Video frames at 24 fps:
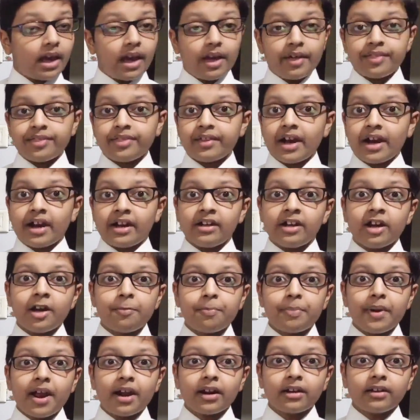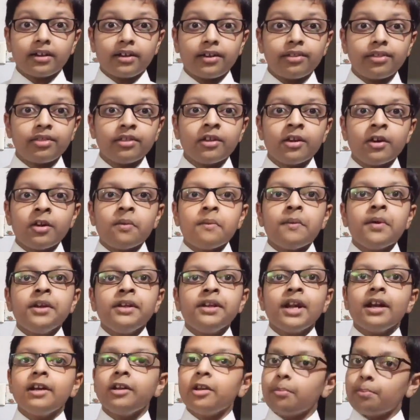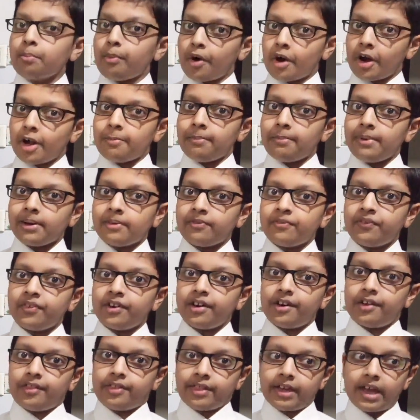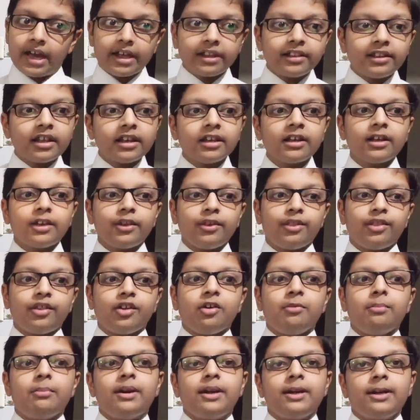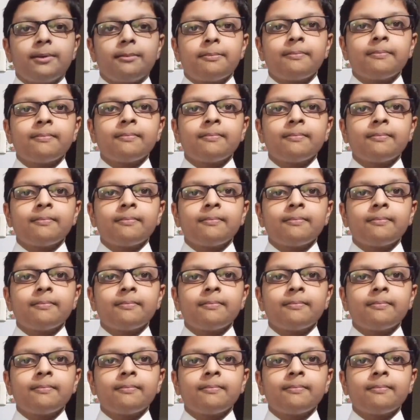As standard practice, we tend to boil milk first and then consume it.